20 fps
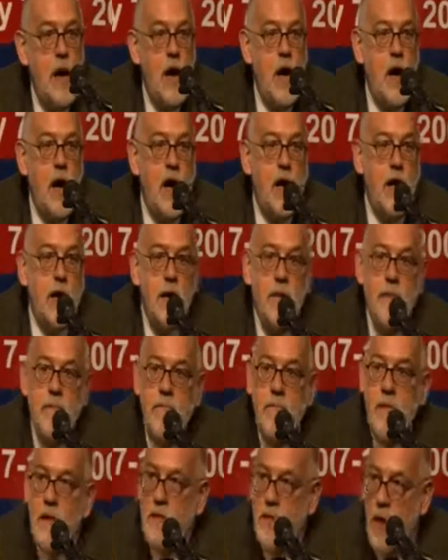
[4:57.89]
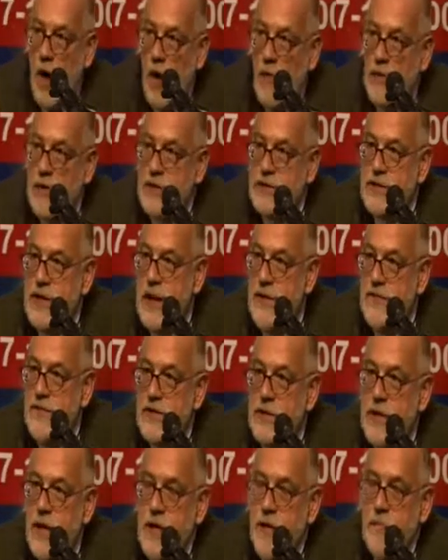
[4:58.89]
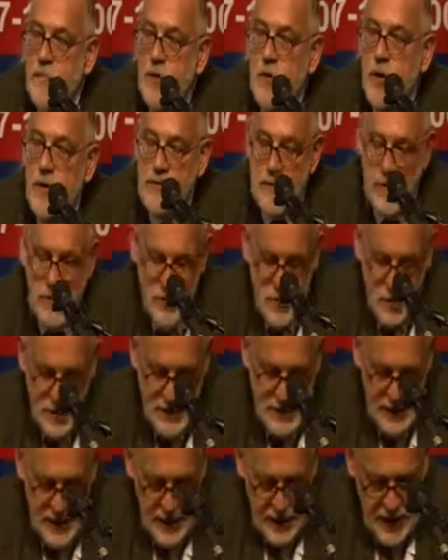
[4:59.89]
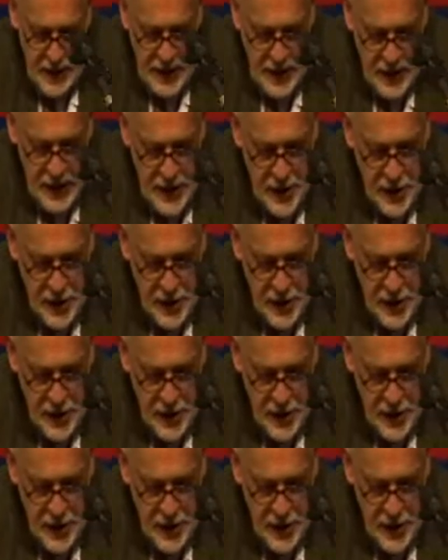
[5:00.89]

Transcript: I now just hesitated because I'm shortening. I